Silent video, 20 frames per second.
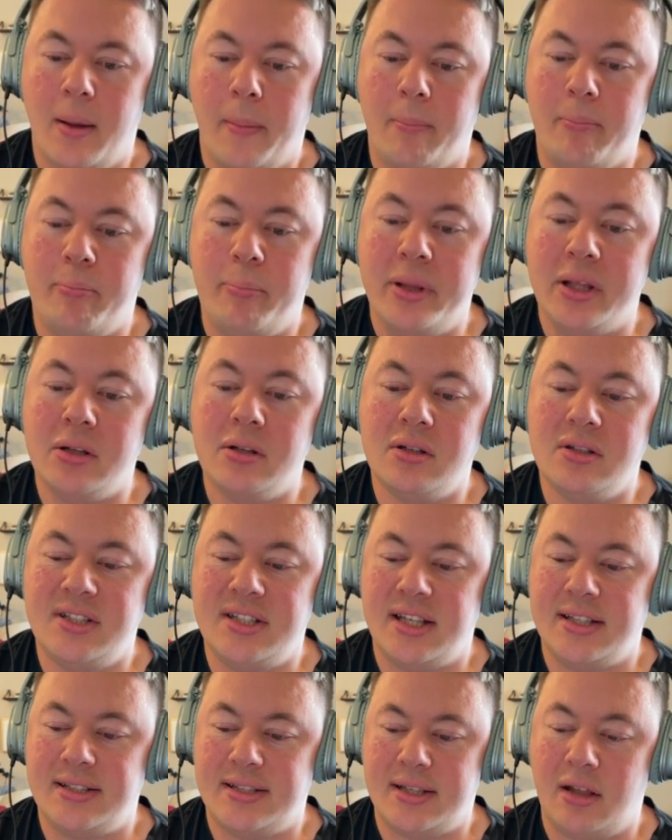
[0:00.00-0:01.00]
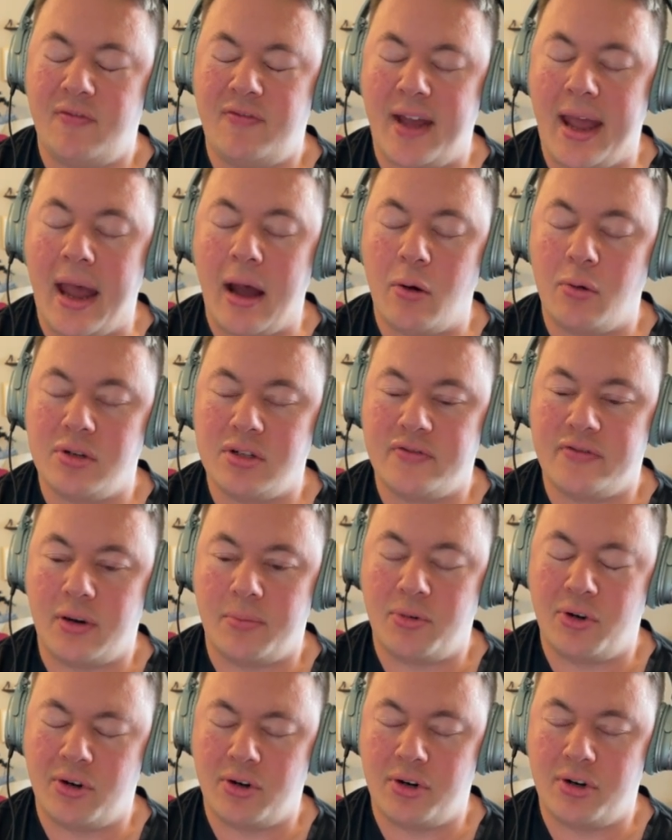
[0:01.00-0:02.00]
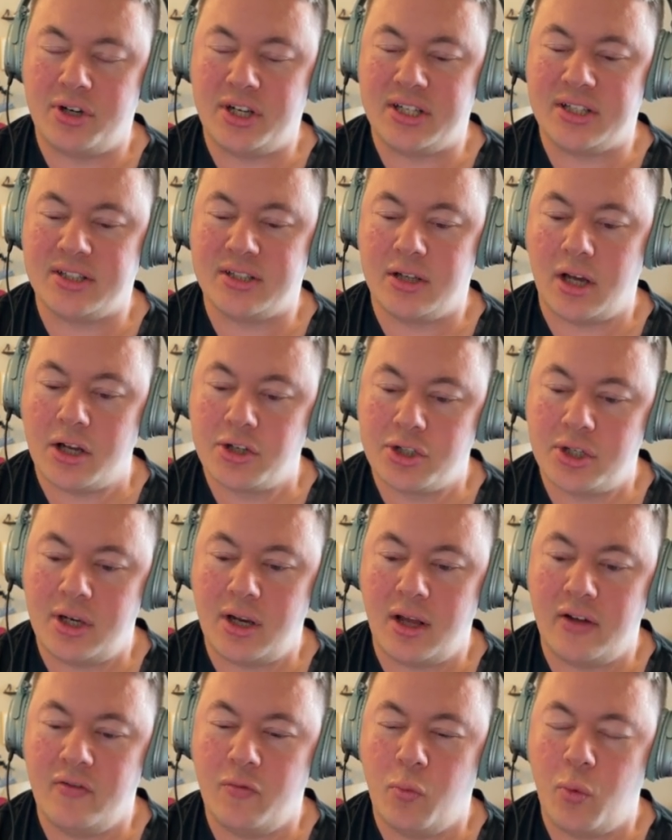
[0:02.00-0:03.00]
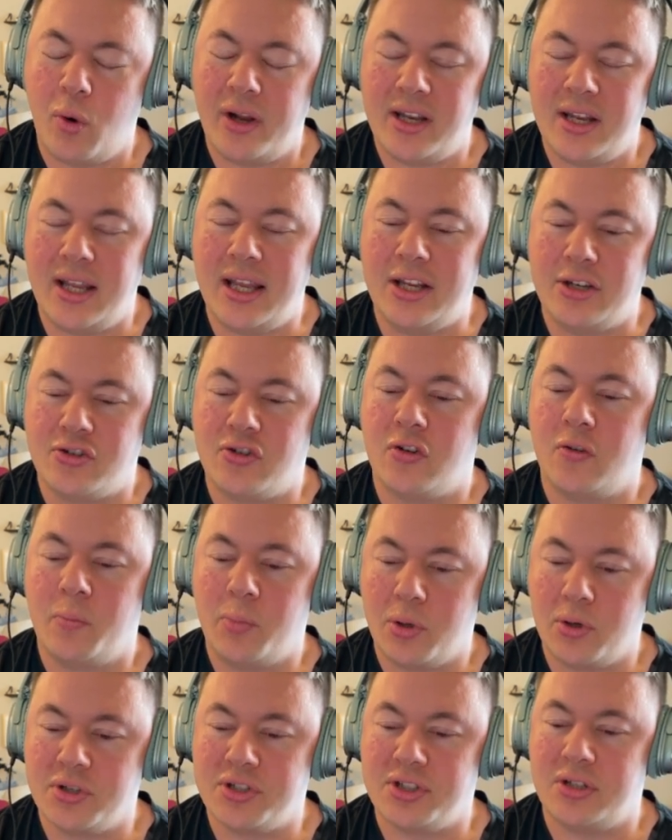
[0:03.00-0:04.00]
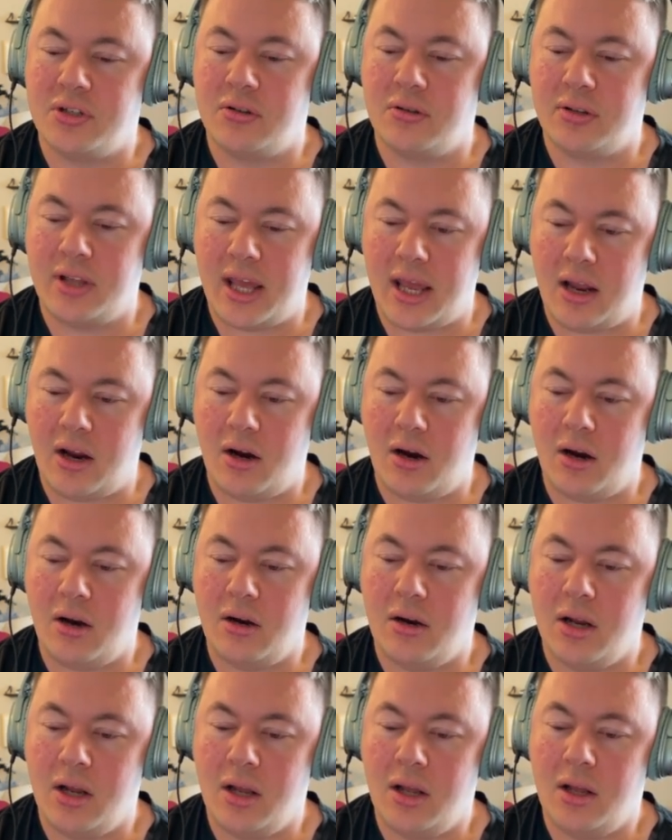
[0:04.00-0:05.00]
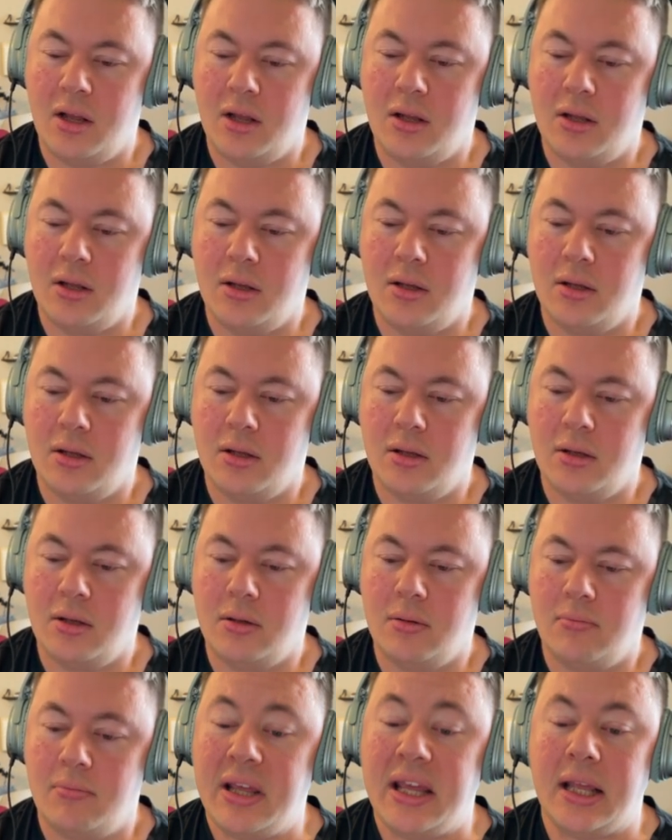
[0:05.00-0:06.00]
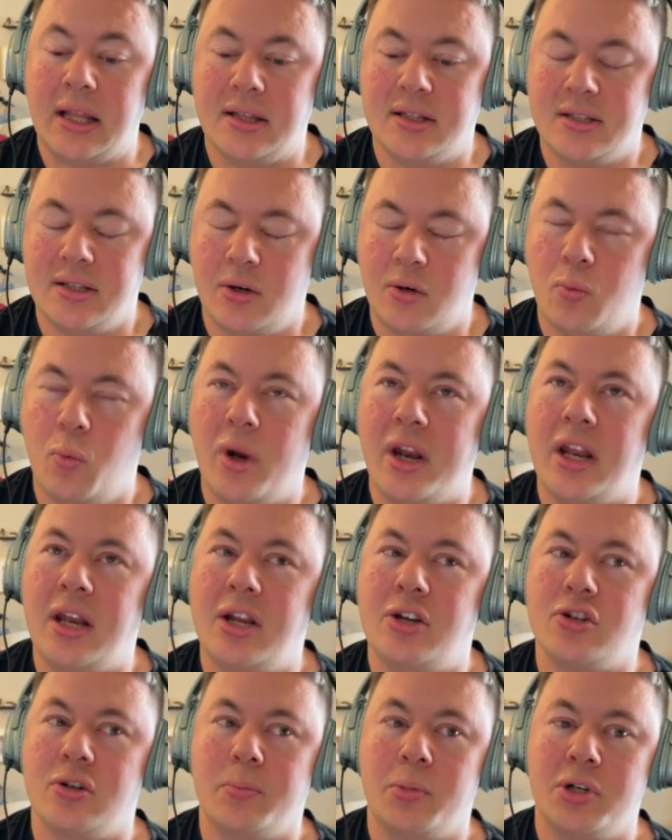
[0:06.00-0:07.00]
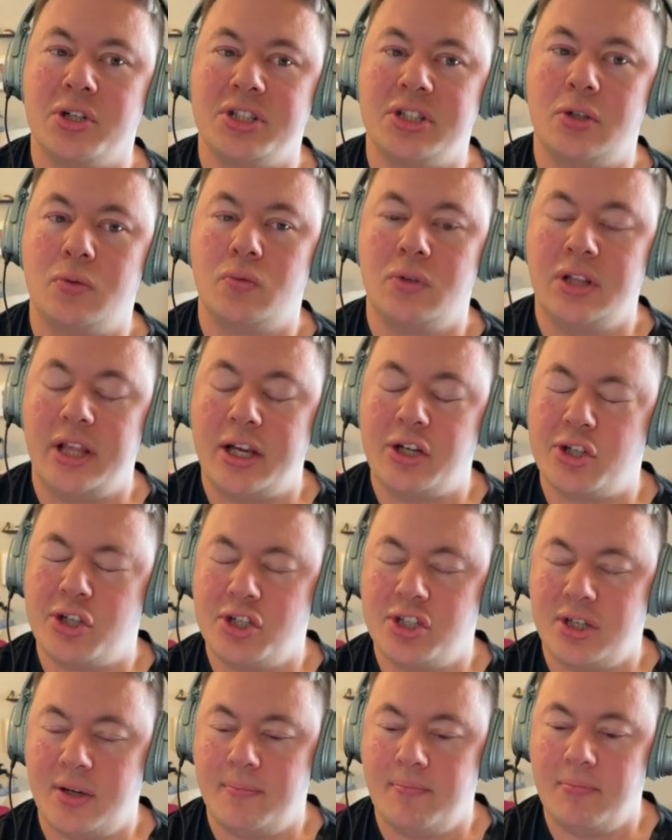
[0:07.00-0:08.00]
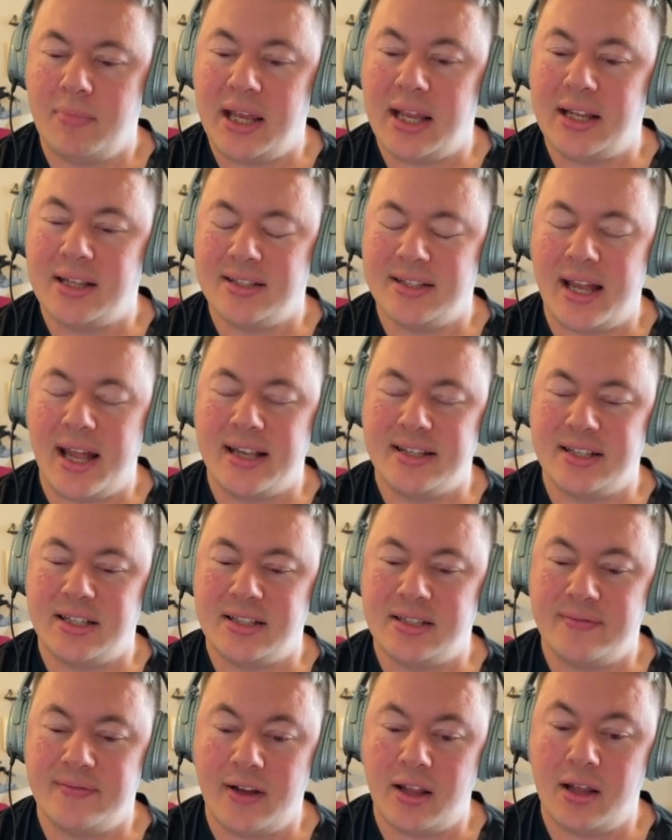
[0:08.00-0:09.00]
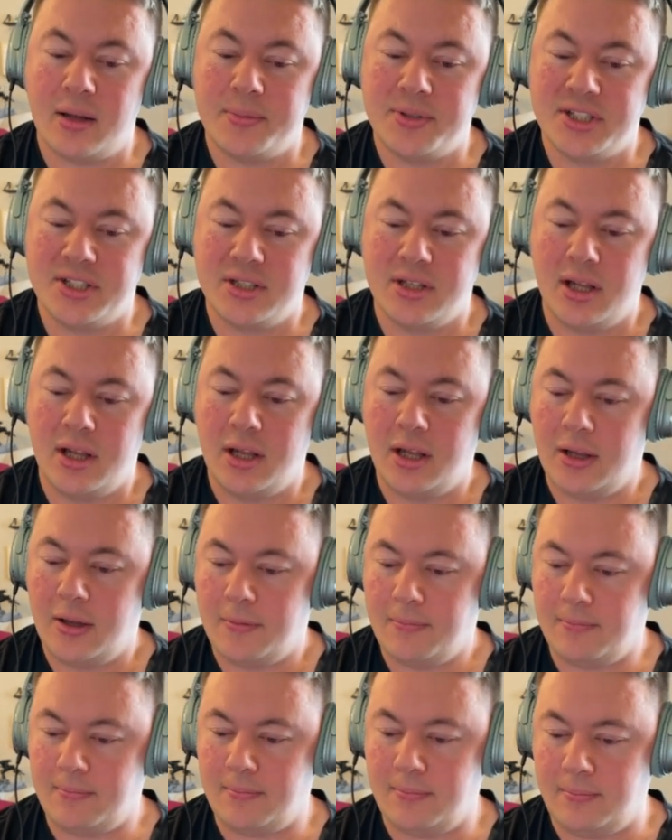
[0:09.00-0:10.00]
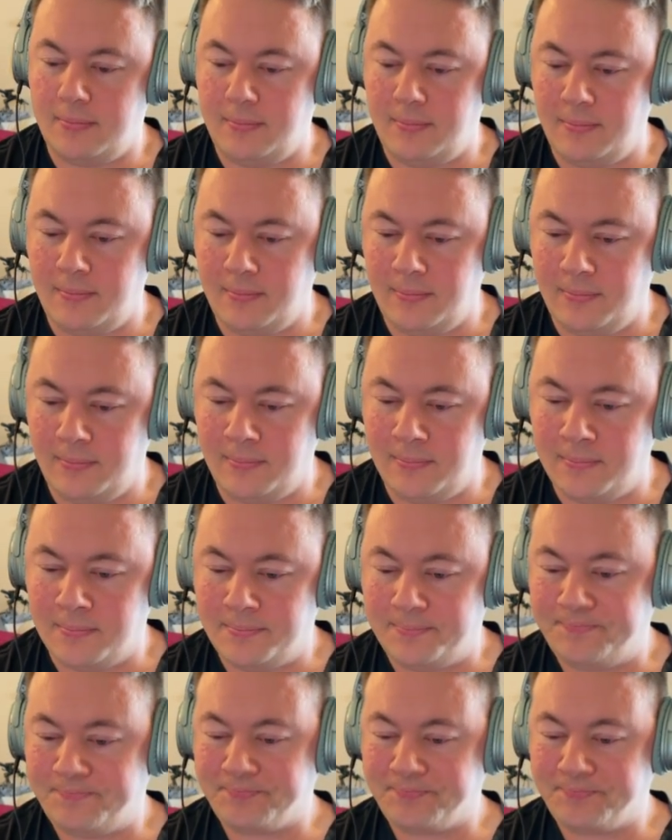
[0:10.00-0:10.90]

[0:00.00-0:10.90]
builds itself out from her discussion of what interpersonal care means, or what an interpersonal relationship means as it develops. The